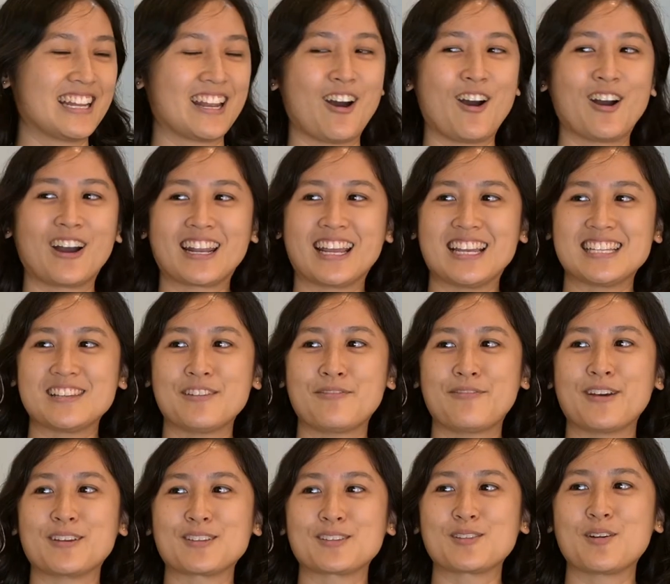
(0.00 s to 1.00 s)
and the organizer
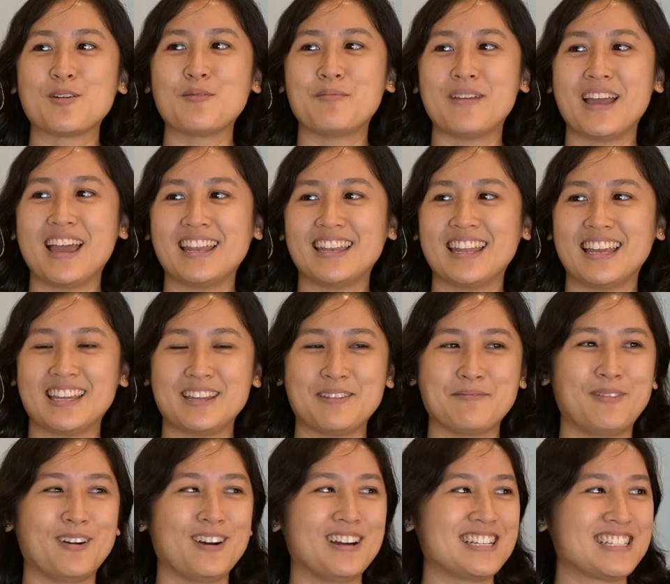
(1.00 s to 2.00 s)
felt so bad that he
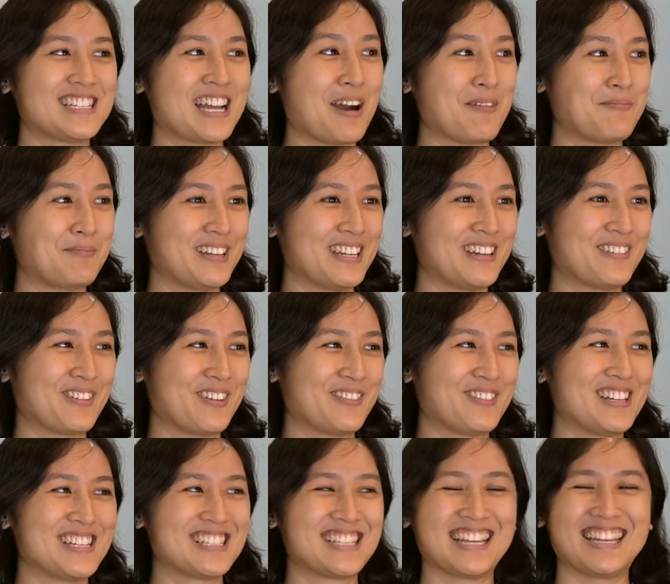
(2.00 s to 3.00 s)
bought a jar opener from
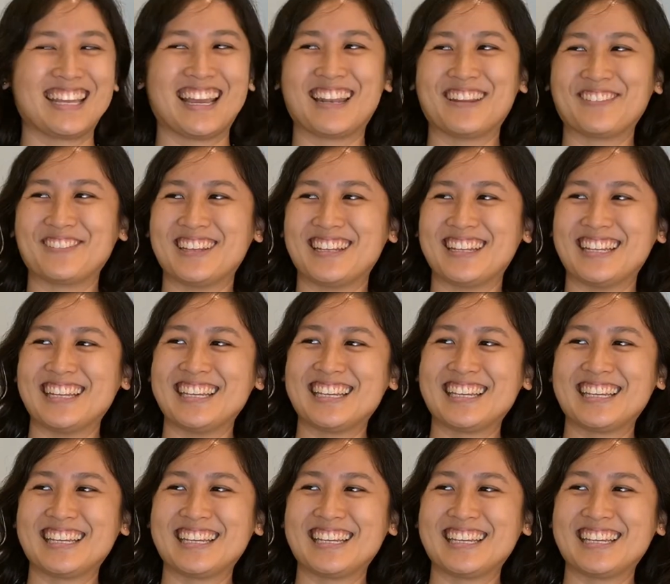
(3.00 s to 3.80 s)
us at the end of the day.